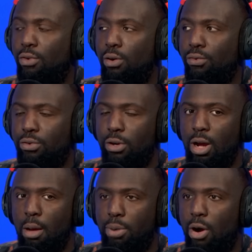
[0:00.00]
vote for
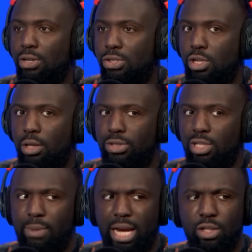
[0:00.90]
Boris Johnson,
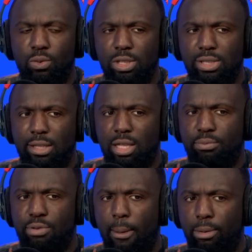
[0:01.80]
a man who once said that the
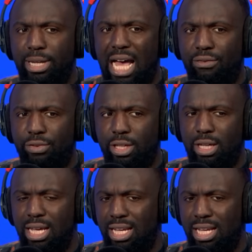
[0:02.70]
problem in Africa